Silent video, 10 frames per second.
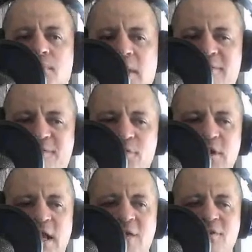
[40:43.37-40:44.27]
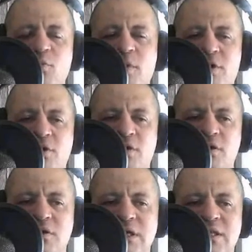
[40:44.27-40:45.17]
I felt that every winner
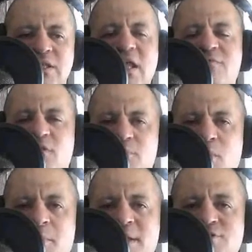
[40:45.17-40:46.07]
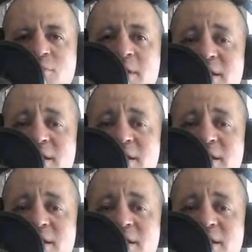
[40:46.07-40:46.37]
left with momentum.